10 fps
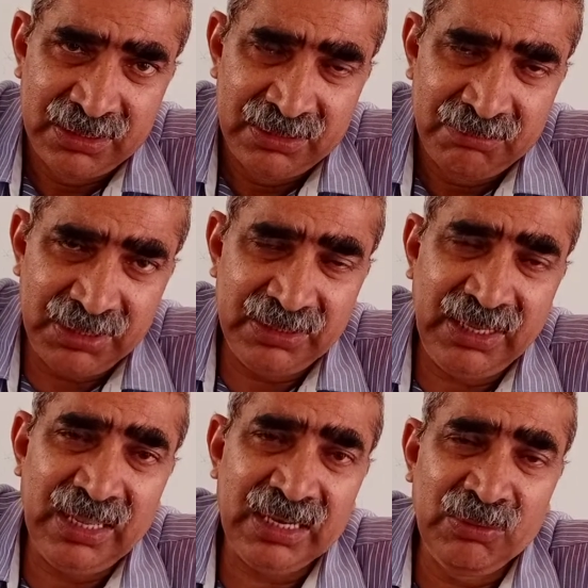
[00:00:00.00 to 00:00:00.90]
but they
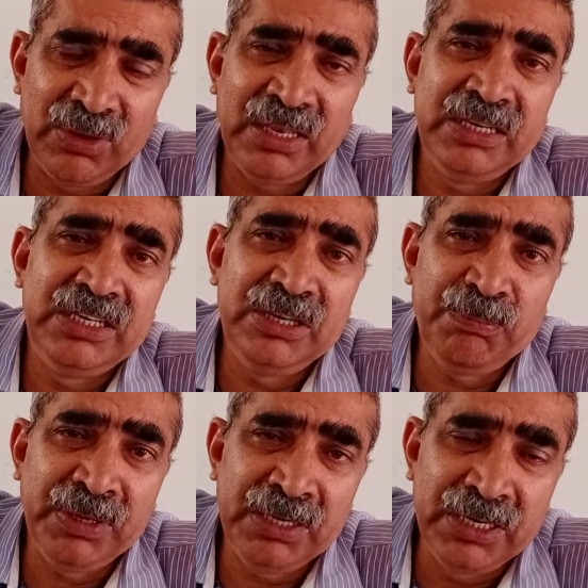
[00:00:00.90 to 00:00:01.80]
are given an
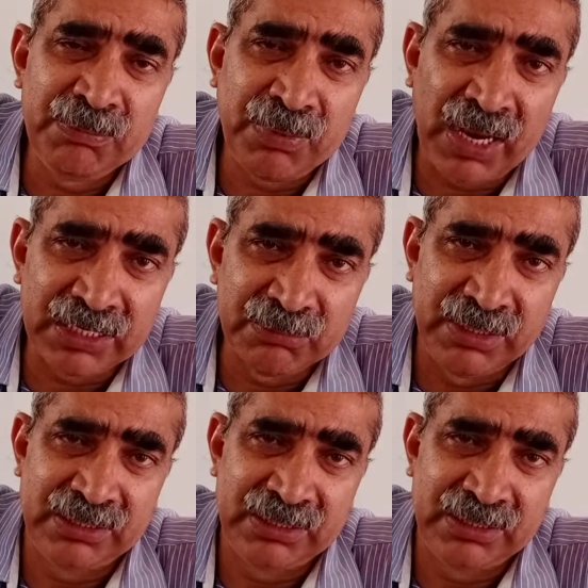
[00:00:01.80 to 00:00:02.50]
independent department.